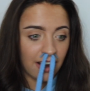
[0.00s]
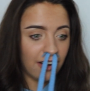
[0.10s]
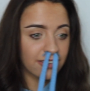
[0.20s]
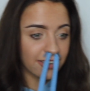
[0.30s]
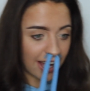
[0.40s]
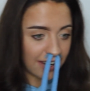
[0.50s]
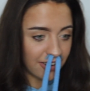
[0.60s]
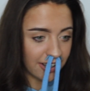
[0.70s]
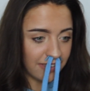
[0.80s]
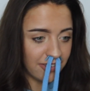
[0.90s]
Also,
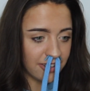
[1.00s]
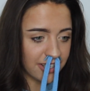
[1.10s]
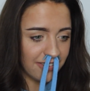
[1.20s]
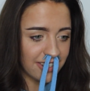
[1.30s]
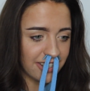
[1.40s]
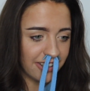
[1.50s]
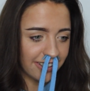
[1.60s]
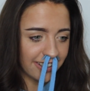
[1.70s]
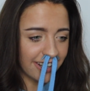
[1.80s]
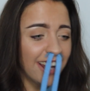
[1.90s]
Calamari merch coming
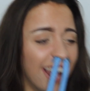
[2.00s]
soon.